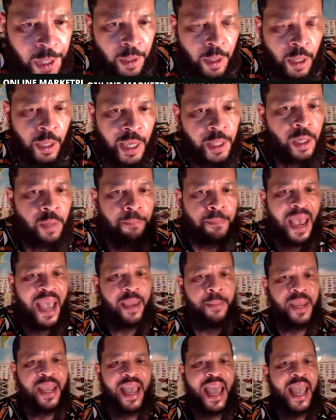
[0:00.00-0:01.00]
and the
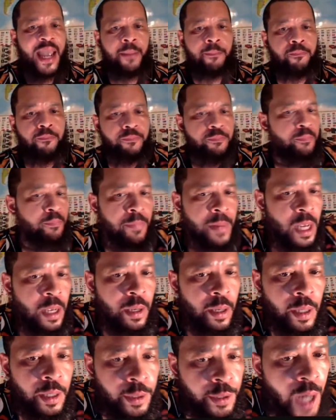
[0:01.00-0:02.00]
baby ain't
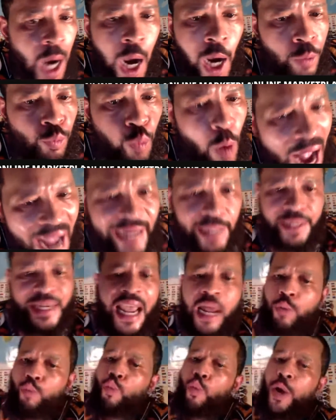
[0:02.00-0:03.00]
done right.
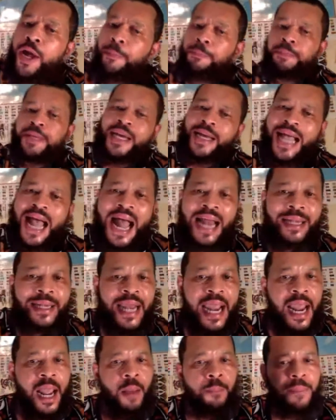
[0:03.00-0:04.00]
They whipped the
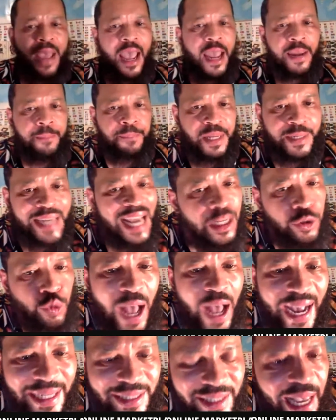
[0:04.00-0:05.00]
goddamn baby. That's
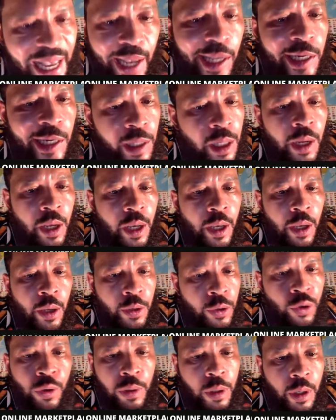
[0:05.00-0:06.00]
why I say
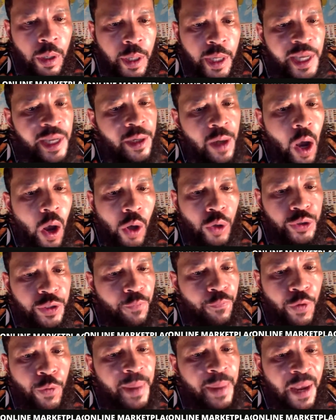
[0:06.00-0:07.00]
he knows if
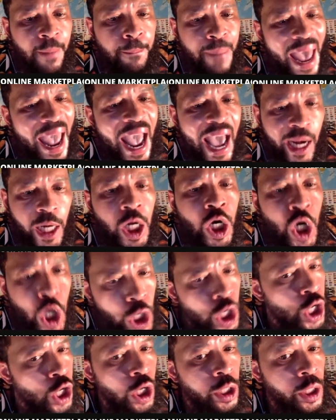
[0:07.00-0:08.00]
you've been bad or
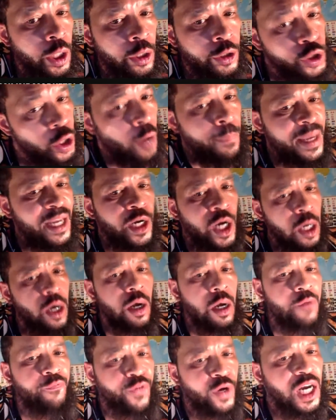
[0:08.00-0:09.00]
good, so be good for